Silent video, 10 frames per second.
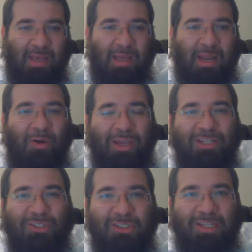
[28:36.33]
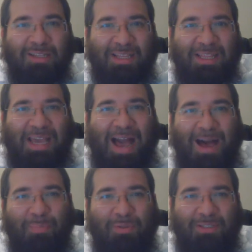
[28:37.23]
Now, interestingly, the
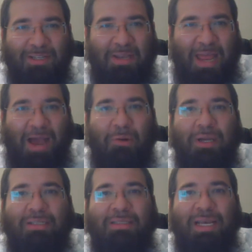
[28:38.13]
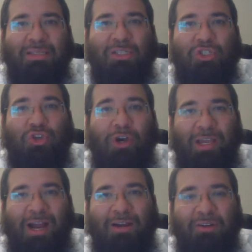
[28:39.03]
opposite now. It says in
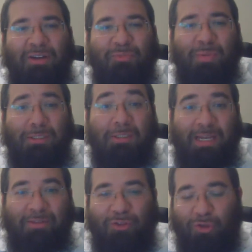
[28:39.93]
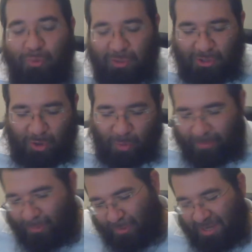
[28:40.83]
Zohar, Rashbi said, even though there was no
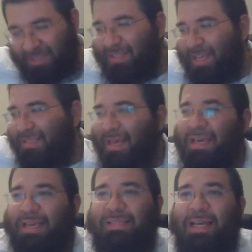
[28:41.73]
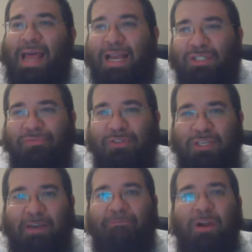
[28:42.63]
rainbow in his days, he said, actually, if you
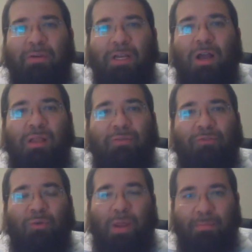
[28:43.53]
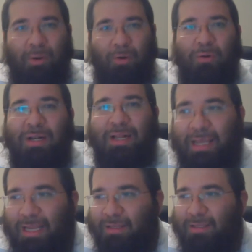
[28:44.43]
see a very colorful rainbow
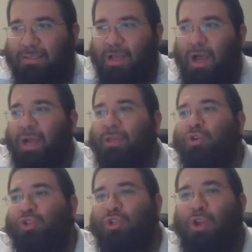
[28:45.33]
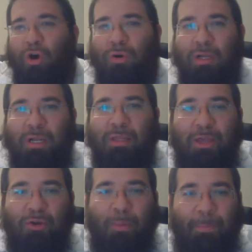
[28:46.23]
in the sky, you should know
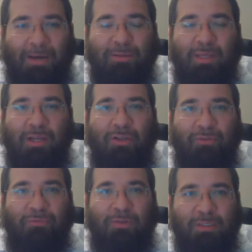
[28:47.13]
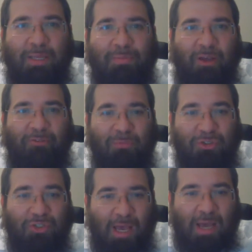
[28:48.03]
that you're about to hear the footsteps of
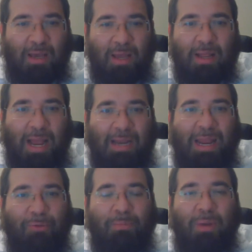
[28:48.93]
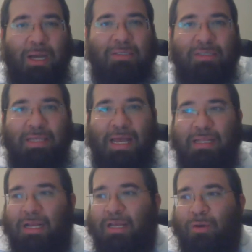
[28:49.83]
Mashiach. And that reminds us
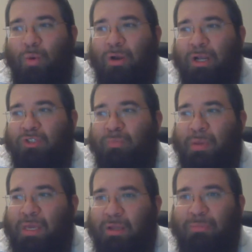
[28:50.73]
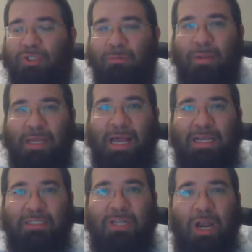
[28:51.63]
that what Rav Shimon Bar
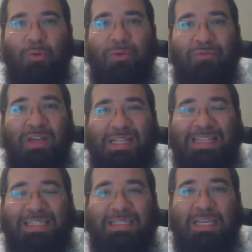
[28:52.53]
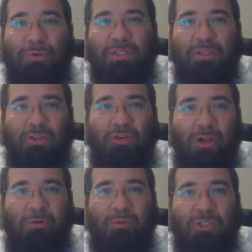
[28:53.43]
Yochai started revealing the secrets of the
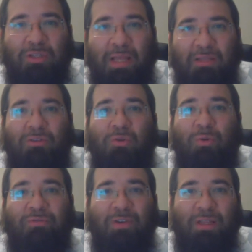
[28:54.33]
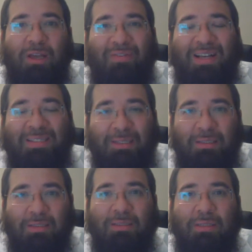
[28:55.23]
Torah, which led to the revealing of
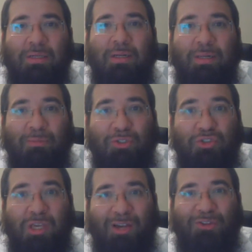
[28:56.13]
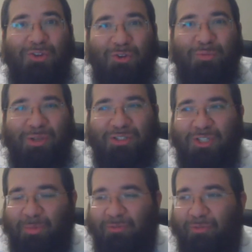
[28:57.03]
Chassidus. Mashiach told the Baal
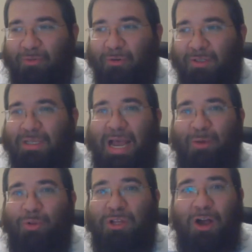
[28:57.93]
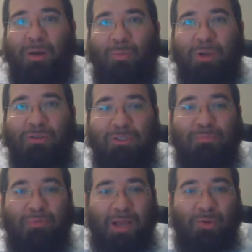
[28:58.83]
Shem Tov, of course, I will come when you
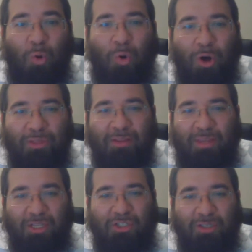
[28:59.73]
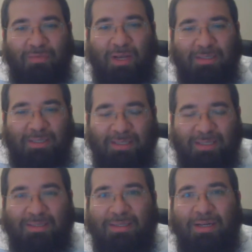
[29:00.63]
spread all the teachings of
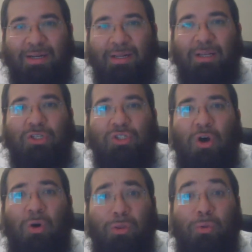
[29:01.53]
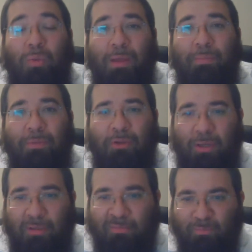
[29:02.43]
Chassidus. So
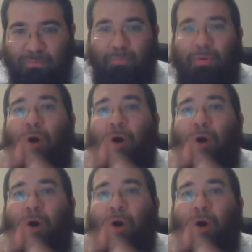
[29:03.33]
the bow